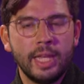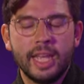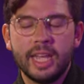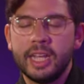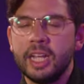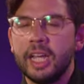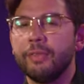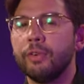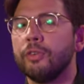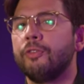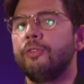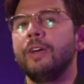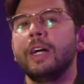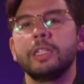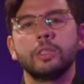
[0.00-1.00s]
it never
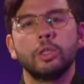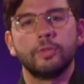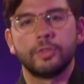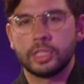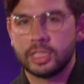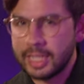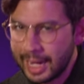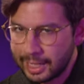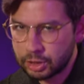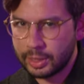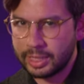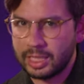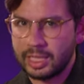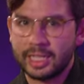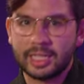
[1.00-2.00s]
felt
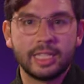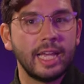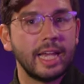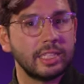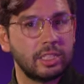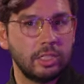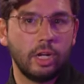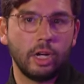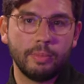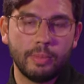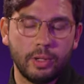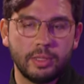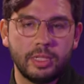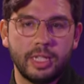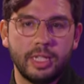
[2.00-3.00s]
oversaturated like the S D R
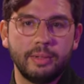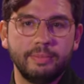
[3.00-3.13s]
mode did.